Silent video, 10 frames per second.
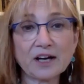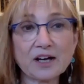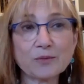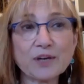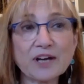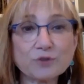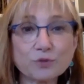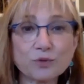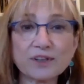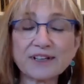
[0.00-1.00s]
We have to
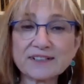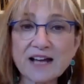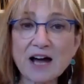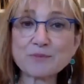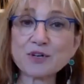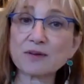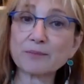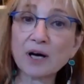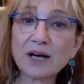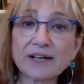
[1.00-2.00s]
really adapt our
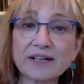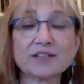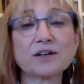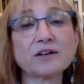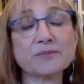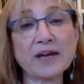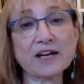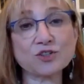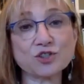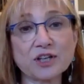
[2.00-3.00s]
mind and our
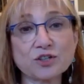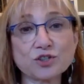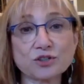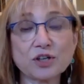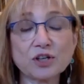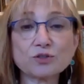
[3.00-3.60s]
imagination